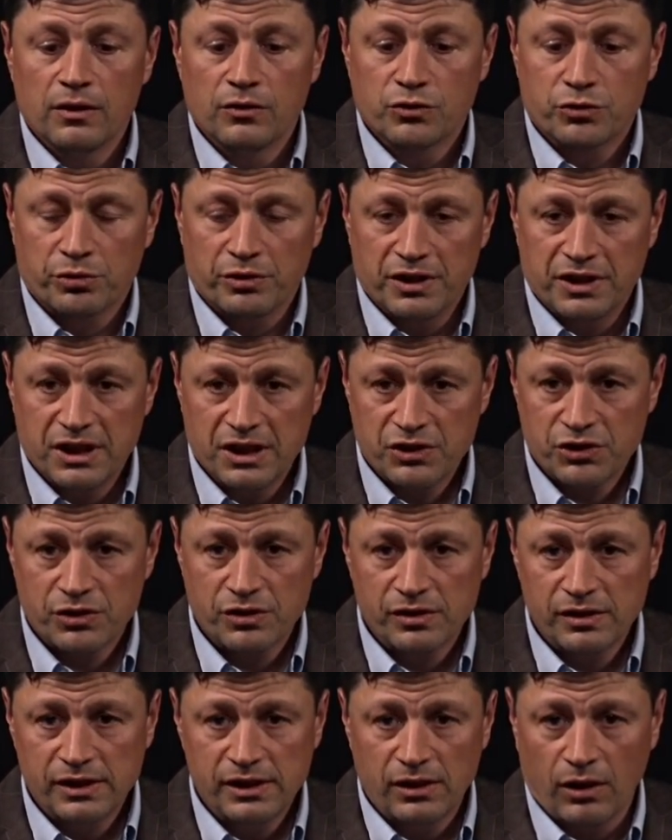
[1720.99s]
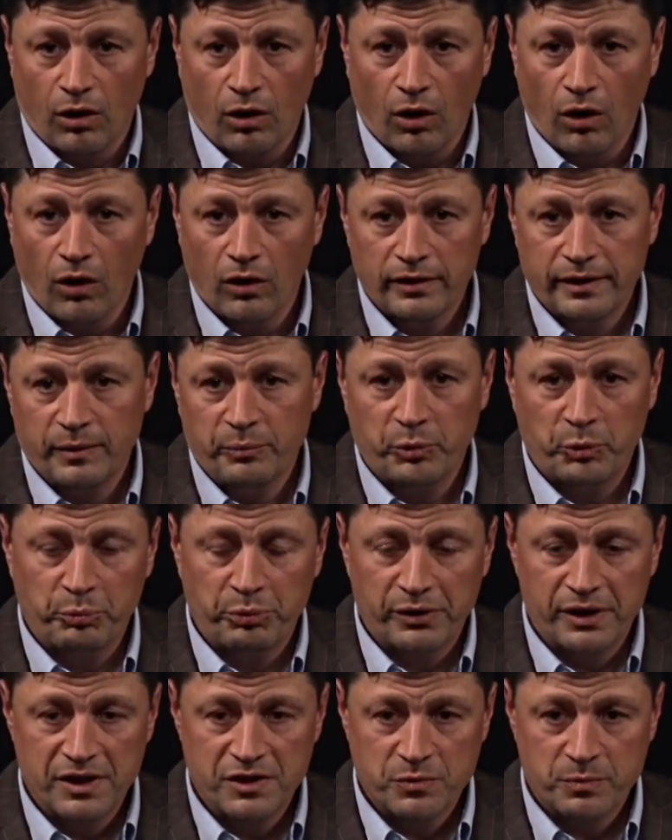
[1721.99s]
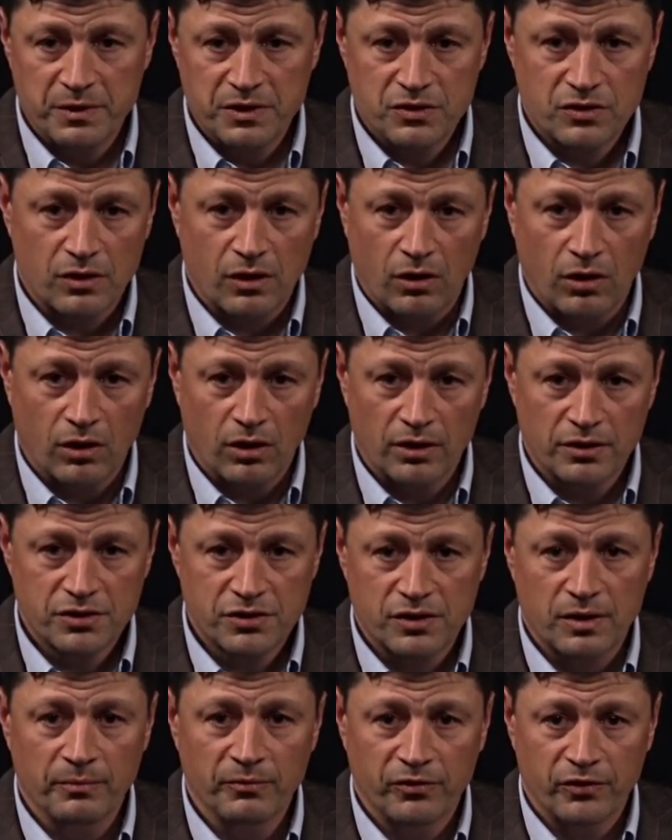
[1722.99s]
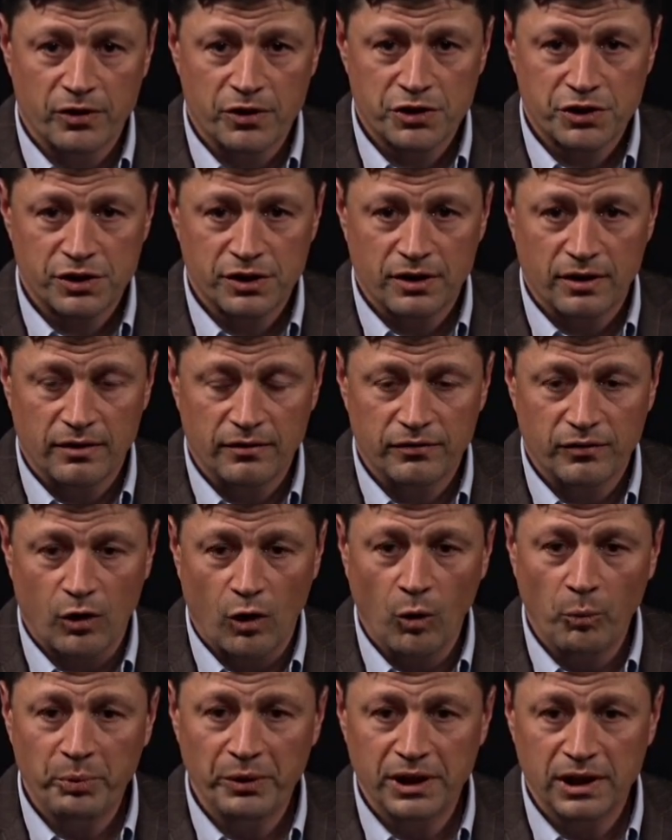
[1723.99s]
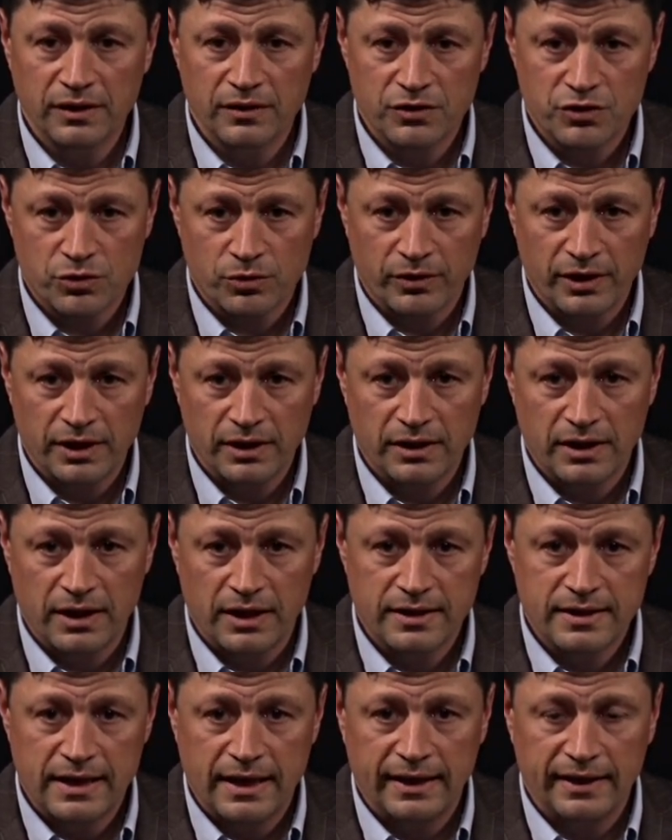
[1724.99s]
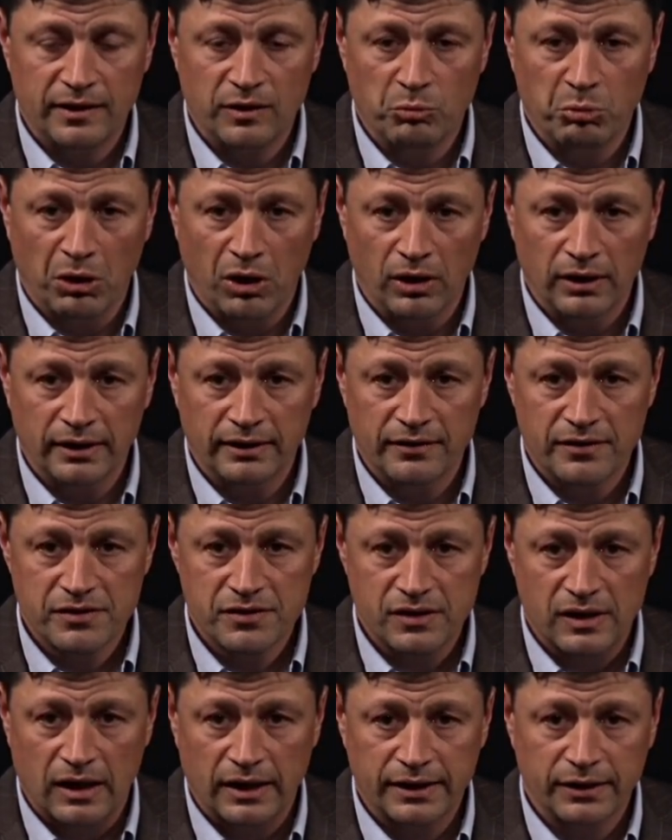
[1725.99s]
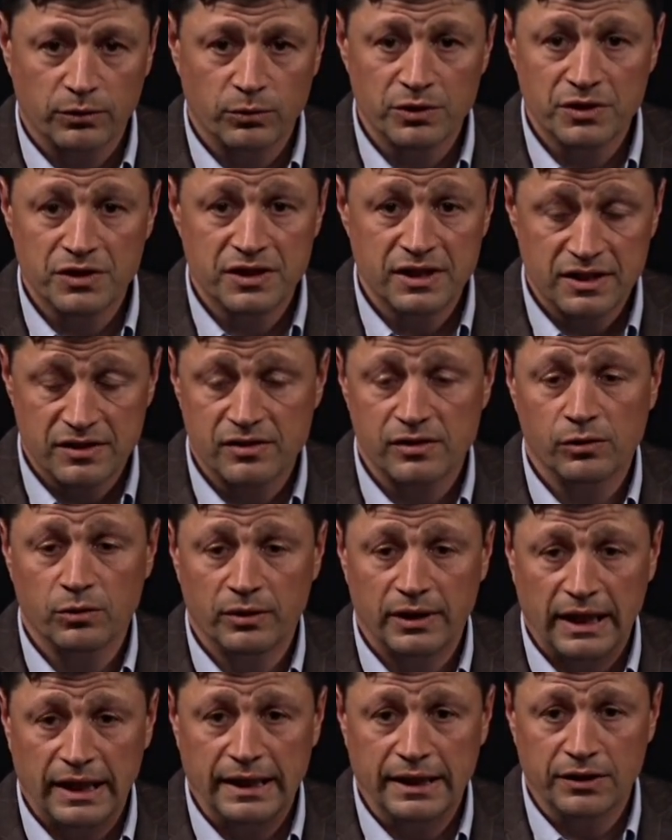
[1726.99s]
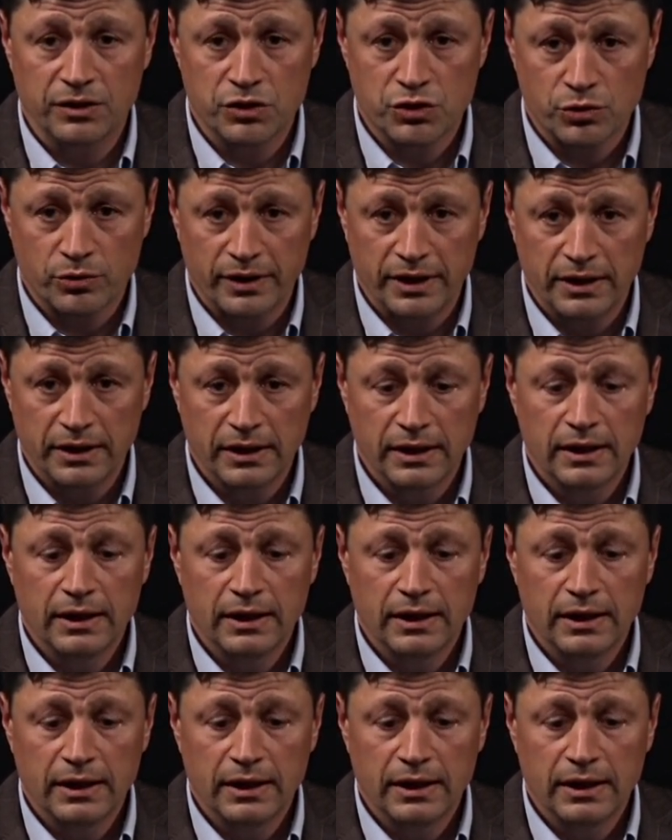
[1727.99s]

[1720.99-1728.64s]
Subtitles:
Traditionally, all hip replacements are some version of opening the joint and taking the ball out of the socket or dislocating the joint.